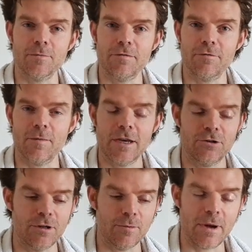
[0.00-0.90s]

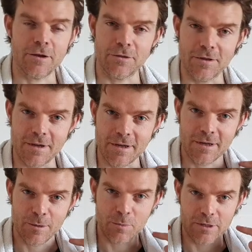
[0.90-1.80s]
information about the
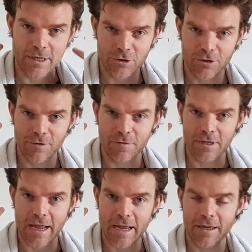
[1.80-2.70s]
position of the
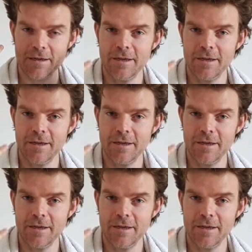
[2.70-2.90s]
neck